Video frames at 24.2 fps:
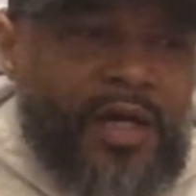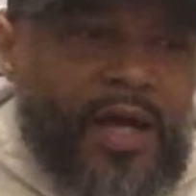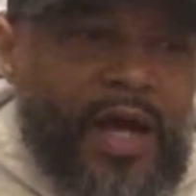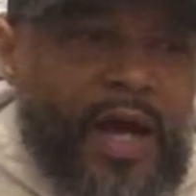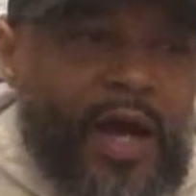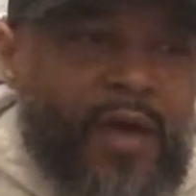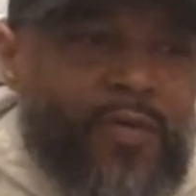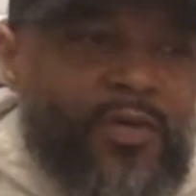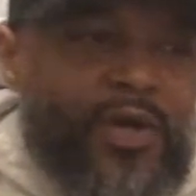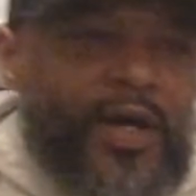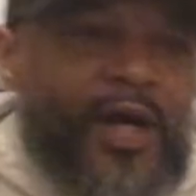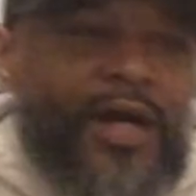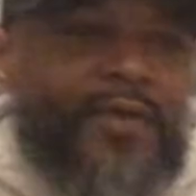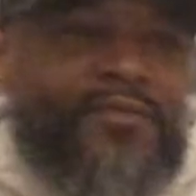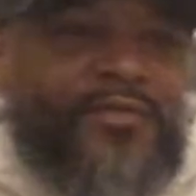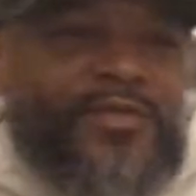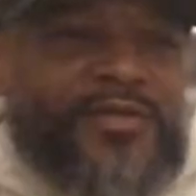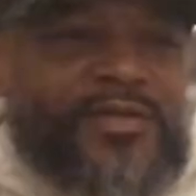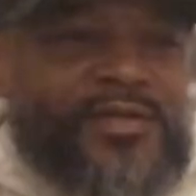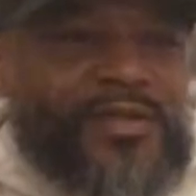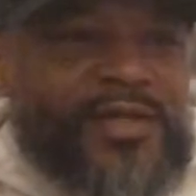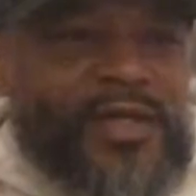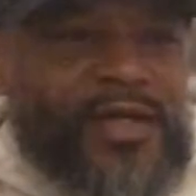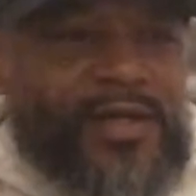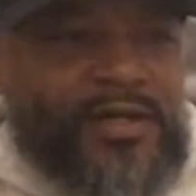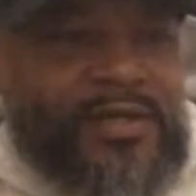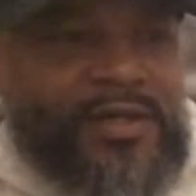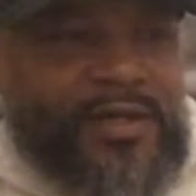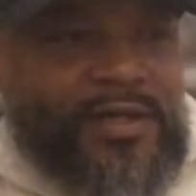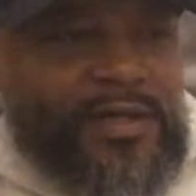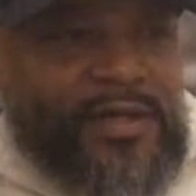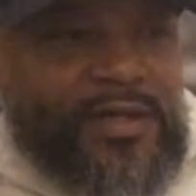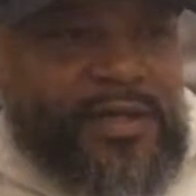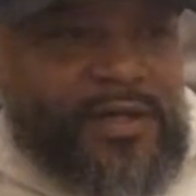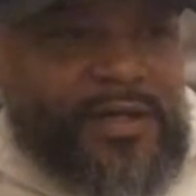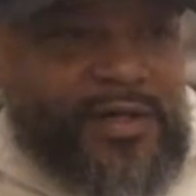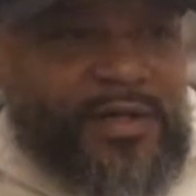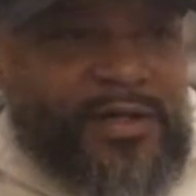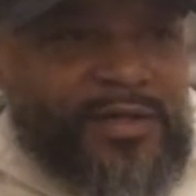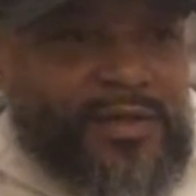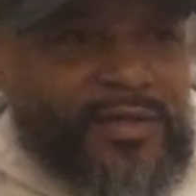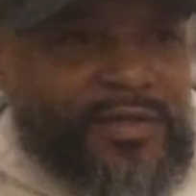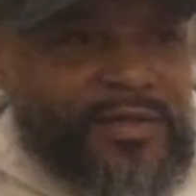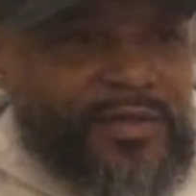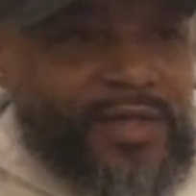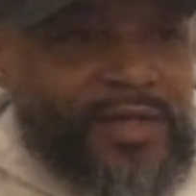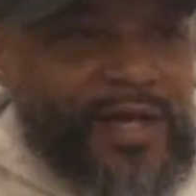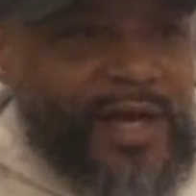I would have to say
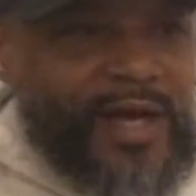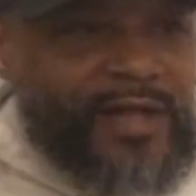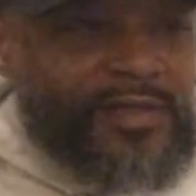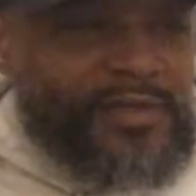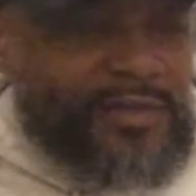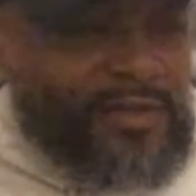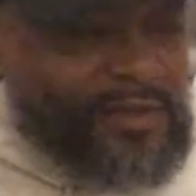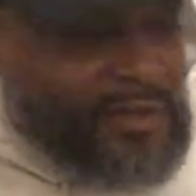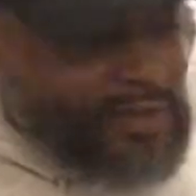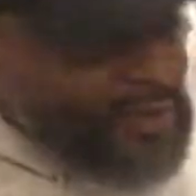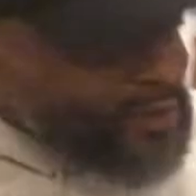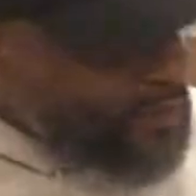actually,